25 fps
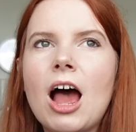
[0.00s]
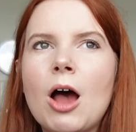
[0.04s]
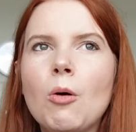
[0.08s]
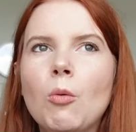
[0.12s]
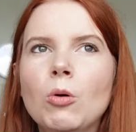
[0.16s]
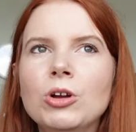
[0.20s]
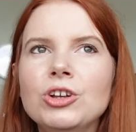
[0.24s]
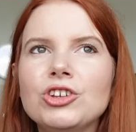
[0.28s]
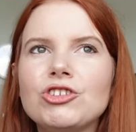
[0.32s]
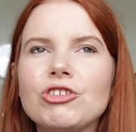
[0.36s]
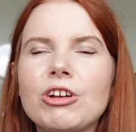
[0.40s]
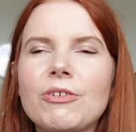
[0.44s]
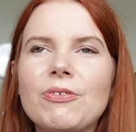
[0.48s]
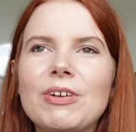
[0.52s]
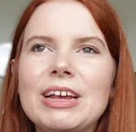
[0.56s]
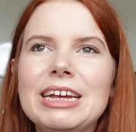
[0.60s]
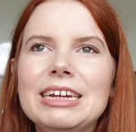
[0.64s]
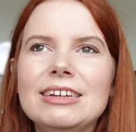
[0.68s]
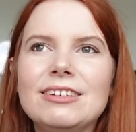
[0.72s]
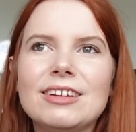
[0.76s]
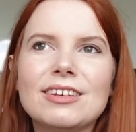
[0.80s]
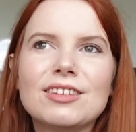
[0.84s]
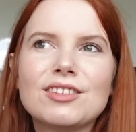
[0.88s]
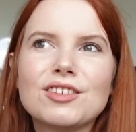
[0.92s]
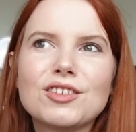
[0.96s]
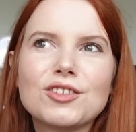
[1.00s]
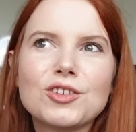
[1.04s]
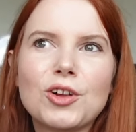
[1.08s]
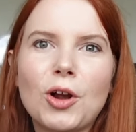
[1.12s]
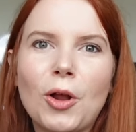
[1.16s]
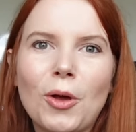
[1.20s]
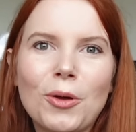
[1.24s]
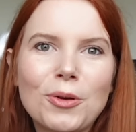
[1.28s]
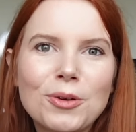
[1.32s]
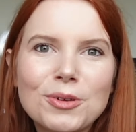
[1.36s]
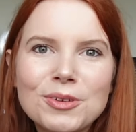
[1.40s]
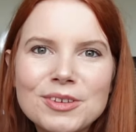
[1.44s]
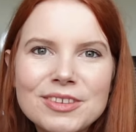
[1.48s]
I wonder if he
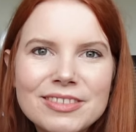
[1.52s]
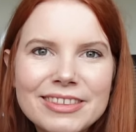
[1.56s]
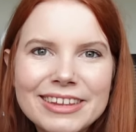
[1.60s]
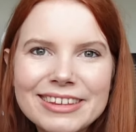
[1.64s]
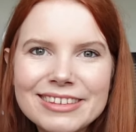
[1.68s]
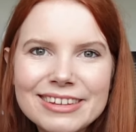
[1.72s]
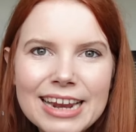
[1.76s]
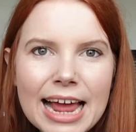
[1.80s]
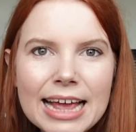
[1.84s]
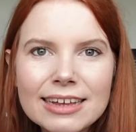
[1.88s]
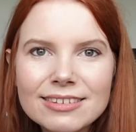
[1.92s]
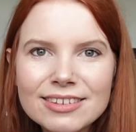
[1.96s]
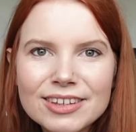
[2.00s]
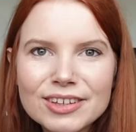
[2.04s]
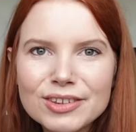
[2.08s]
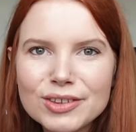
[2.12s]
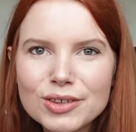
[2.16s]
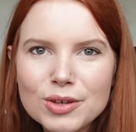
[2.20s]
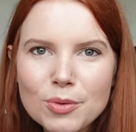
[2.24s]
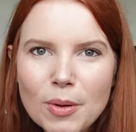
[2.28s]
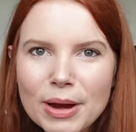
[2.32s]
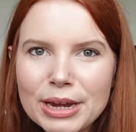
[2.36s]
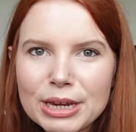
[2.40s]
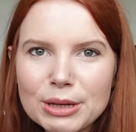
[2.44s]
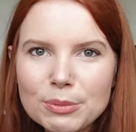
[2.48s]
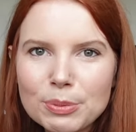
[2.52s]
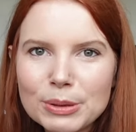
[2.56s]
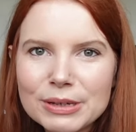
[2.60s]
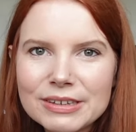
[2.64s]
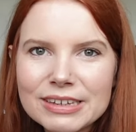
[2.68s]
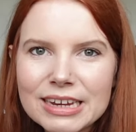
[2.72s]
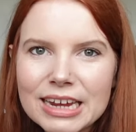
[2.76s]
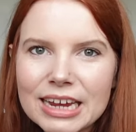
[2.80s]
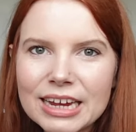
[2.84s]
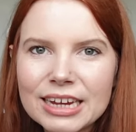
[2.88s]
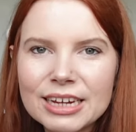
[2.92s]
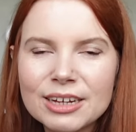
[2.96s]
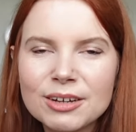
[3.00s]
disclosed this letter to
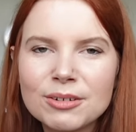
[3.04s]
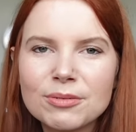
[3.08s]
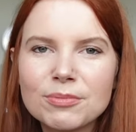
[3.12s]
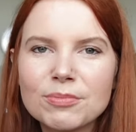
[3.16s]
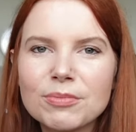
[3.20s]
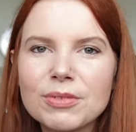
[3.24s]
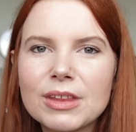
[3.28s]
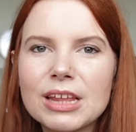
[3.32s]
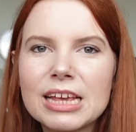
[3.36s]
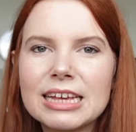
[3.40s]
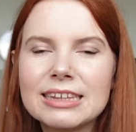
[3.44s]
anybody.